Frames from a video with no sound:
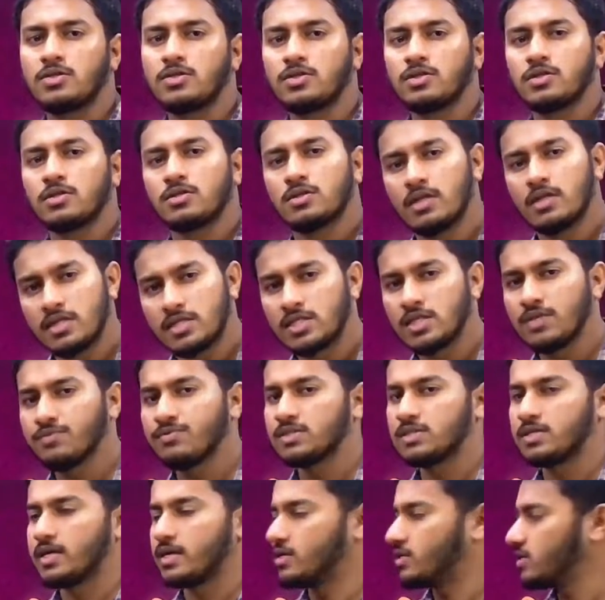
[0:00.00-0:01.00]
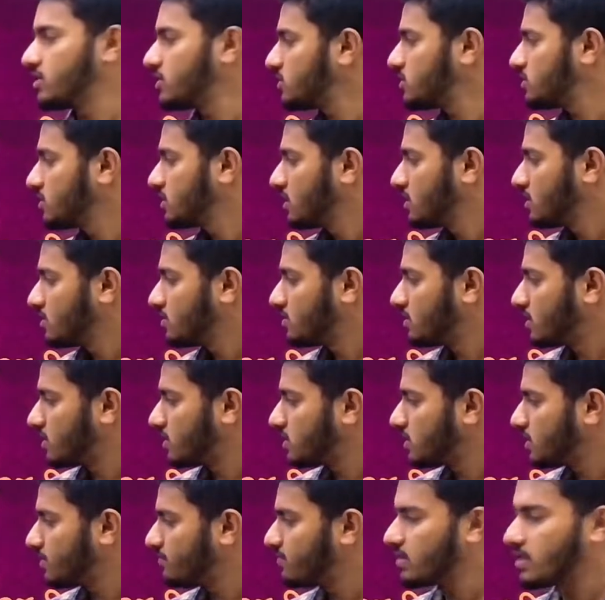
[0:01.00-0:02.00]
the receiver's address. The
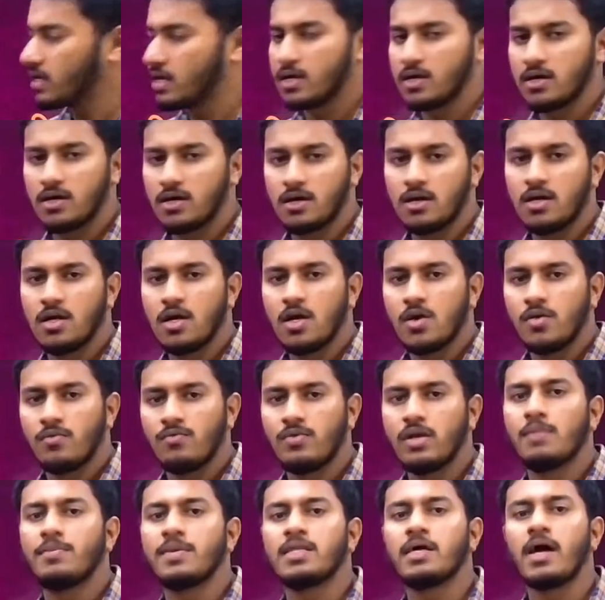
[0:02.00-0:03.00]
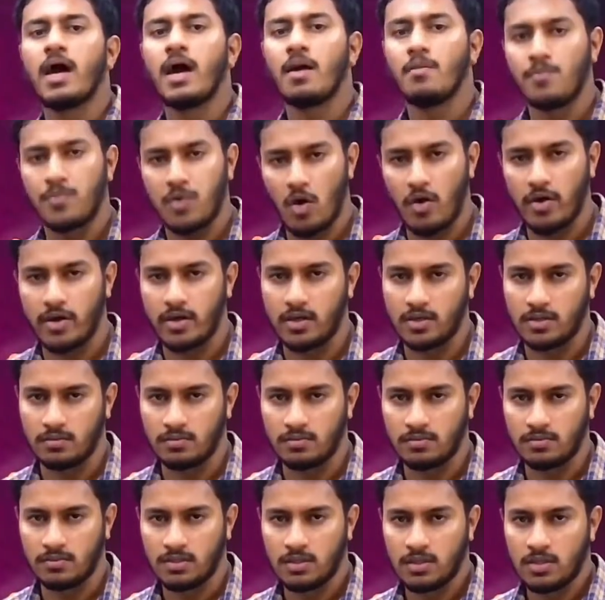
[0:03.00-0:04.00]
receiver here will be the employer.
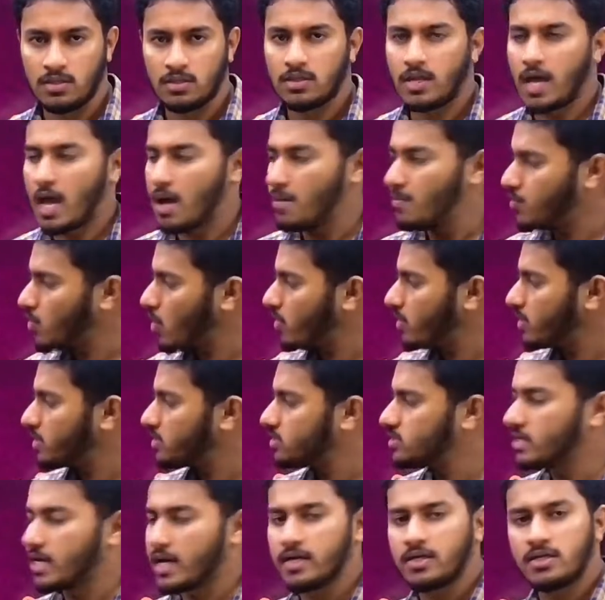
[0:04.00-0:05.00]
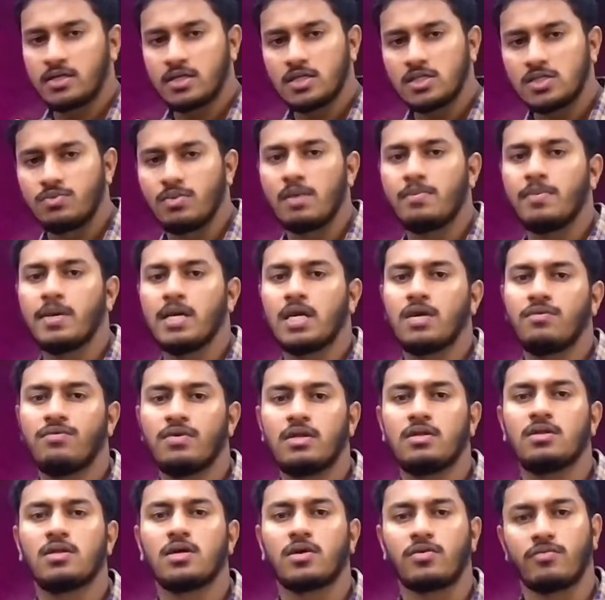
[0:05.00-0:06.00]
The employer's address will be given in
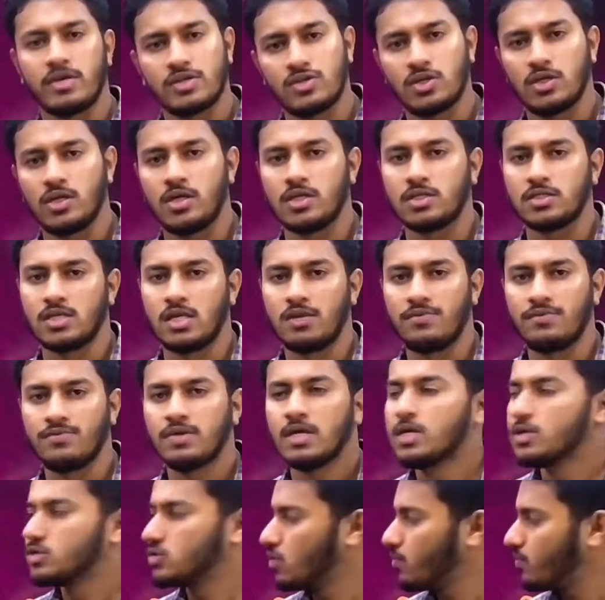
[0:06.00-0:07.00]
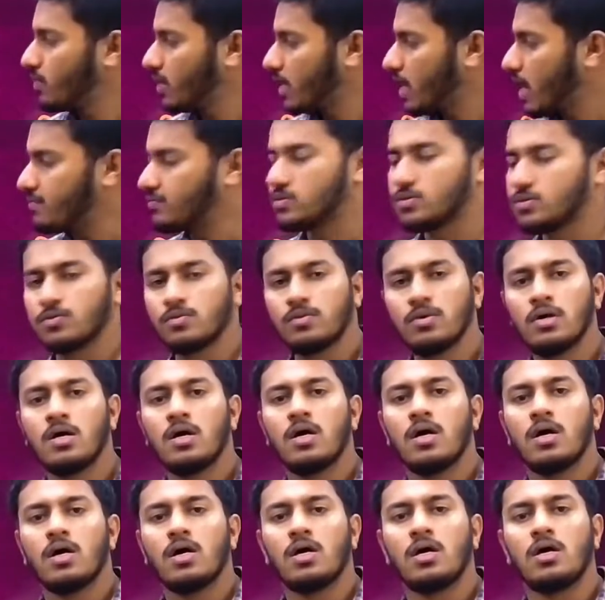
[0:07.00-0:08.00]
the question itself. So we have to
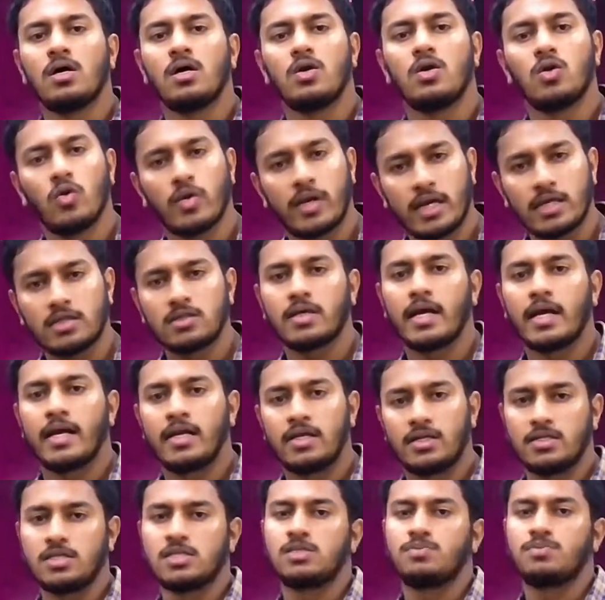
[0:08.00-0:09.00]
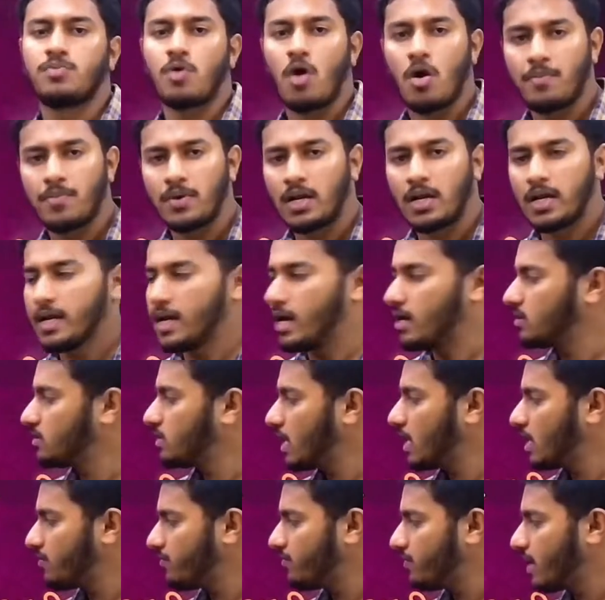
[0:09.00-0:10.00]
look at the address properly, and
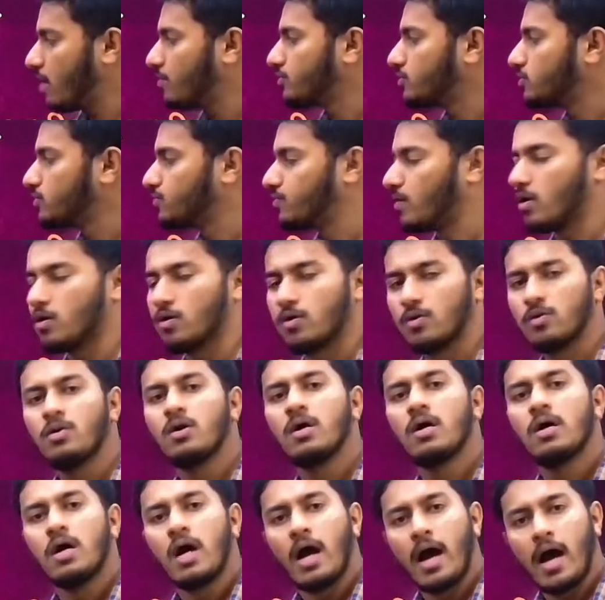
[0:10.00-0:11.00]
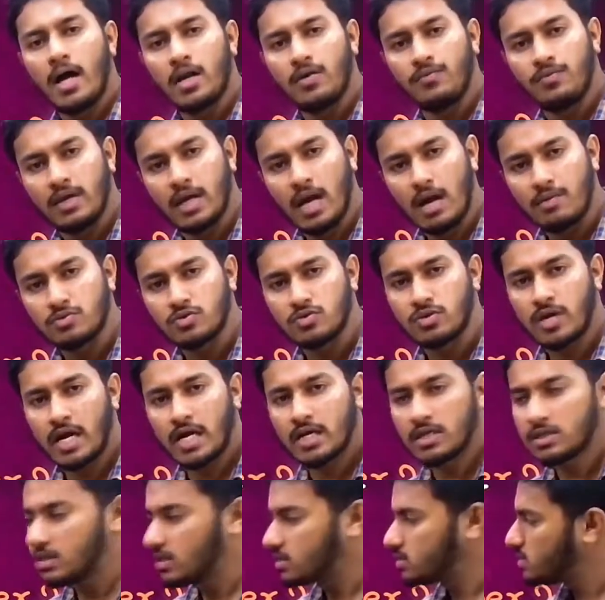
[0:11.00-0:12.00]
then we have to follow, and we have to write
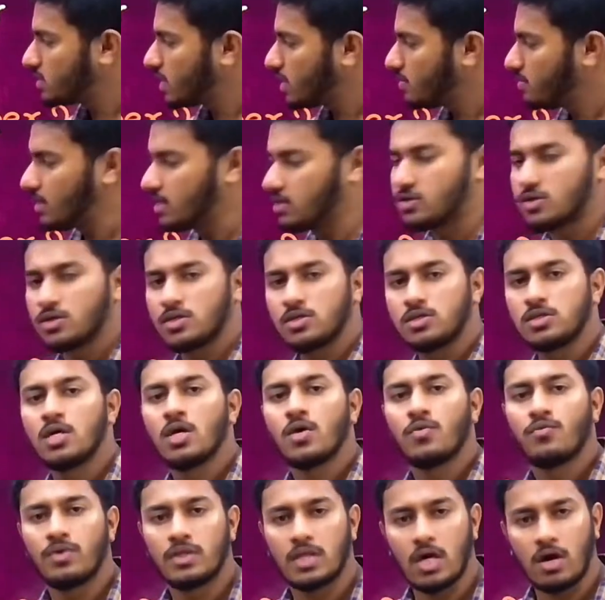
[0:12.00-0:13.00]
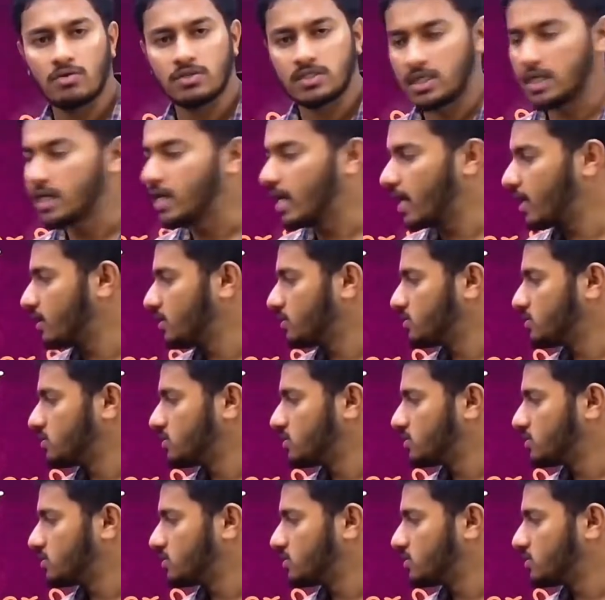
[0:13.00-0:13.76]
the same address without any errors.